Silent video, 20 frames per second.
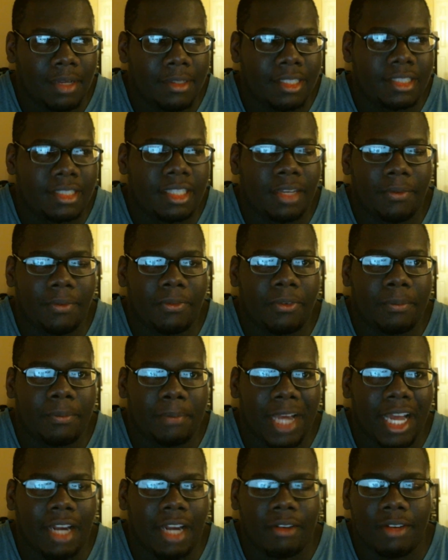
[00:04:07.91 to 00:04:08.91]
except for
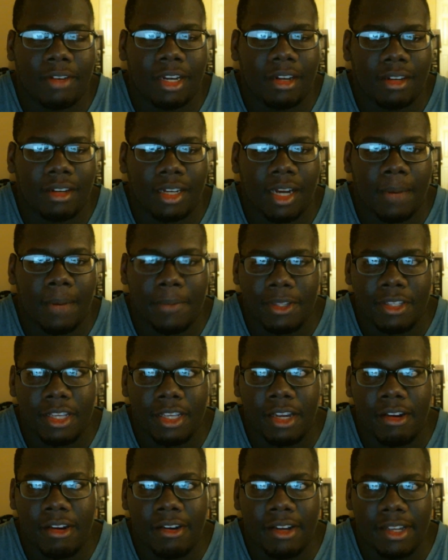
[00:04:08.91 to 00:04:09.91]
background
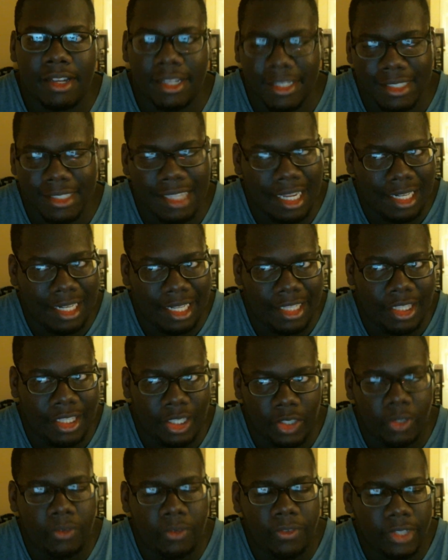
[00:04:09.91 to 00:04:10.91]
commentary, and it's not like
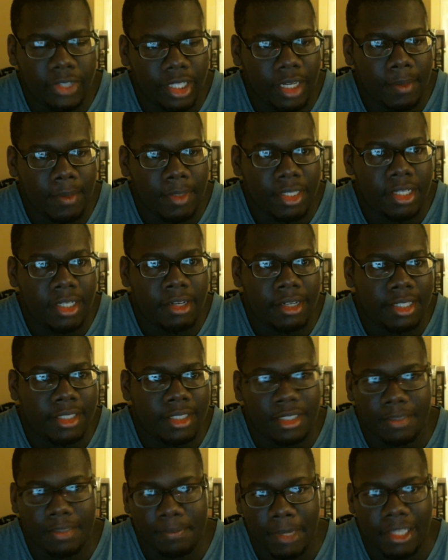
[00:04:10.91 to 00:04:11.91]
the goofy commentary, it's
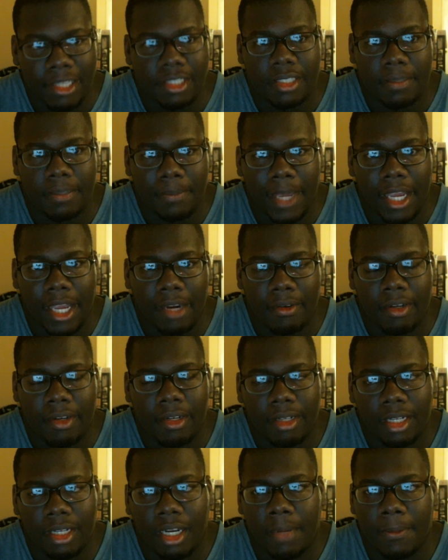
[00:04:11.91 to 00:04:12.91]
just basic
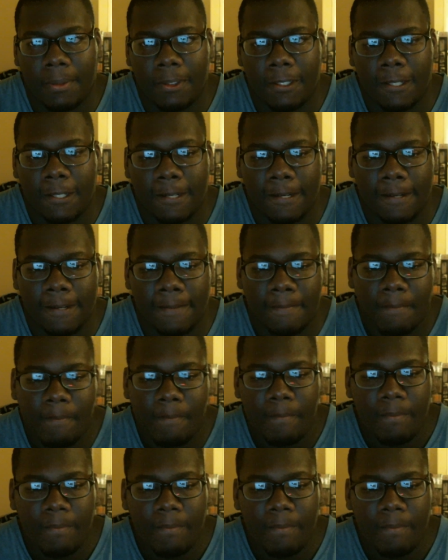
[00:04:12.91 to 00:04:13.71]
background commentary.